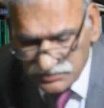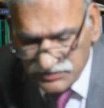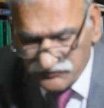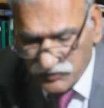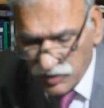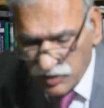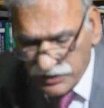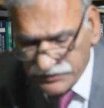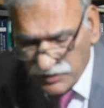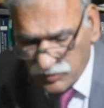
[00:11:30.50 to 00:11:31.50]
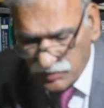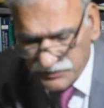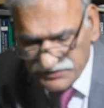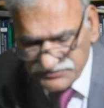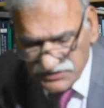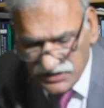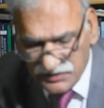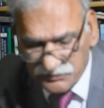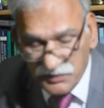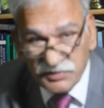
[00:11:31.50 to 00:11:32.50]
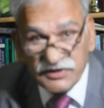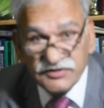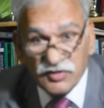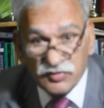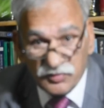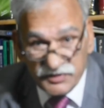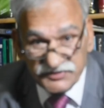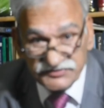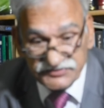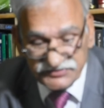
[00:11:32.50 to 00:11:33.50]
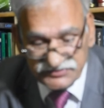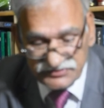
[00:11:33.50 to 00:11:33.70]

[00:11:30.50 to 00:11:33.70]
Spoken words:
the following documents are public documents.